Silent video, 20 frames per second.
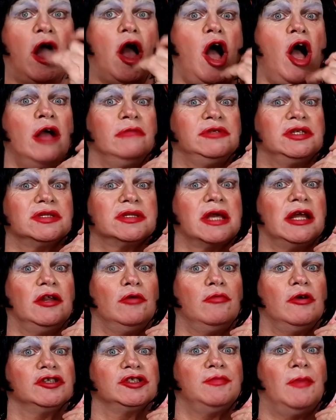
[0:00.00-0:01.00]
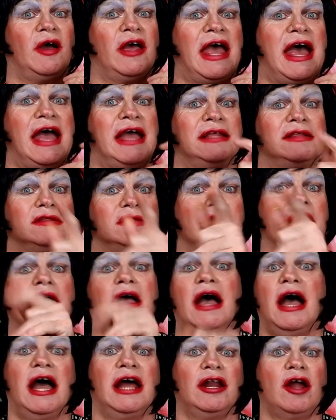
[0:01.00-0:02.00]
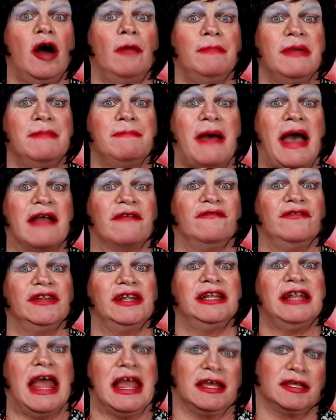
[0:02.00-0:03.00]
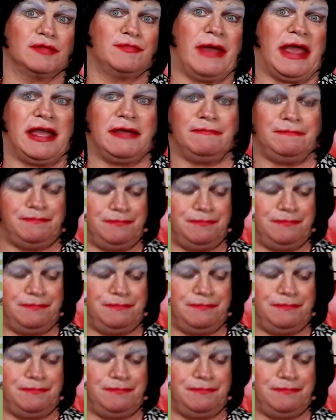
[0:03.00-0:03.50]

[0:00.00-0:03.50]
I'm just going to wash my hands and I'll be back for the next bit.